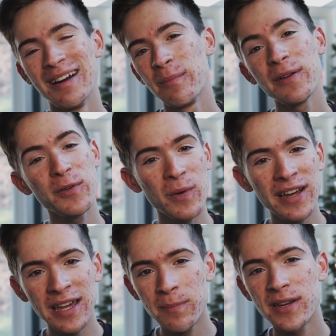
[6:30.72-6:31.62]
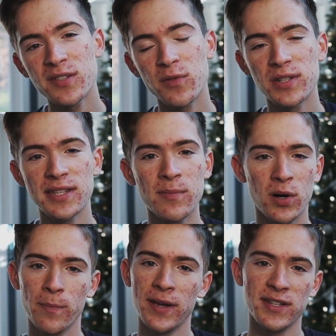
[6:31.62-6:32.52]
But if you want to get a PS4 Slim
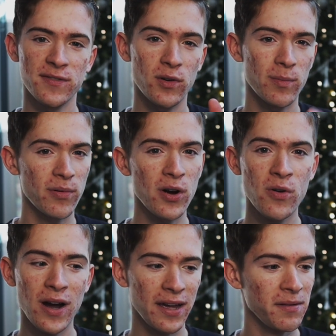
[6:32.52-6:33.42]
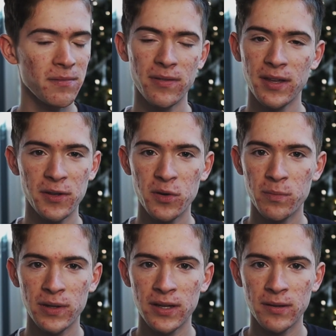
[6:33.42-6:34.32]
or a PS4 Pro, I think
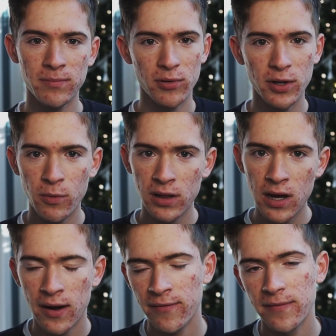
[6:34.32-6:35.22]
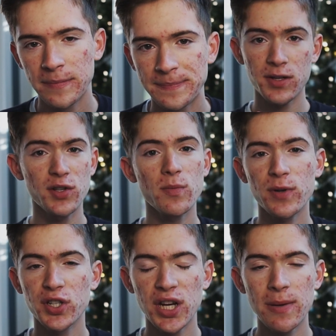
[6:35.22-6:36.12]
you'd be pretty well off.
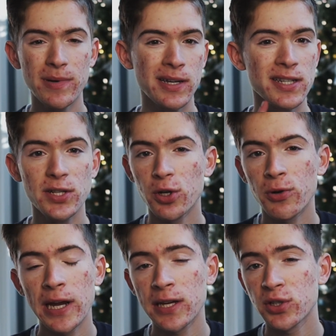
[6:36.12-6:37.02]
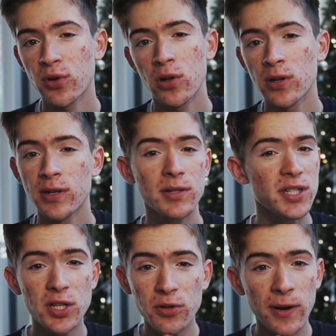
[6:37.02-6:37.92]
Super cheap, still great controller,
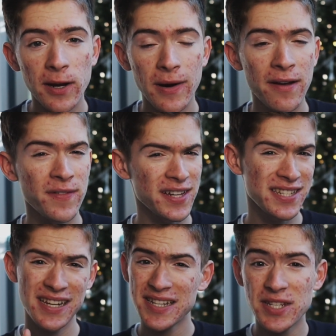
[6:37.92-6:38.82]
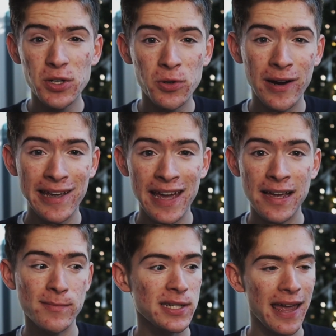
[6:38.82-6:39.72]
still great graphics, still great
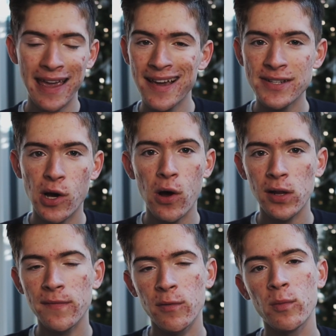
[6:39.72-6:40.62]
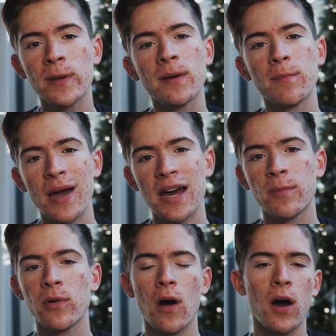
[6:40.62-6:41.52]
games, and all of it will be
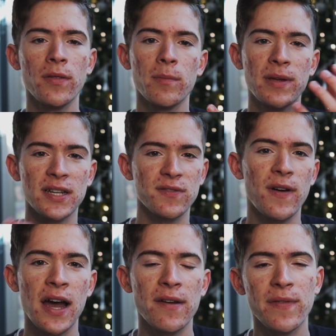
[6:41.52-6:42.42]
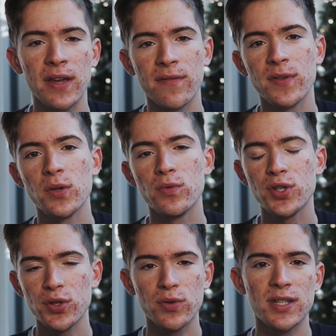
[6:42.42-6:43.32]
compatible on the PS5 if you
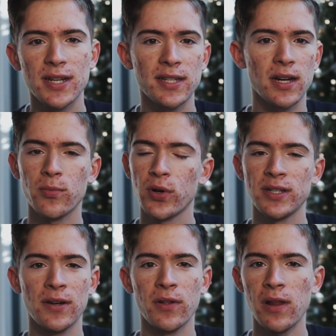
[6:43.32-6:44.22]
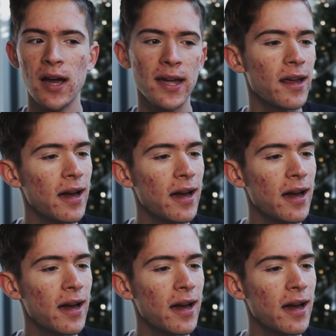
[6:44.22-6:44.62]
do decide to upgrade down the line.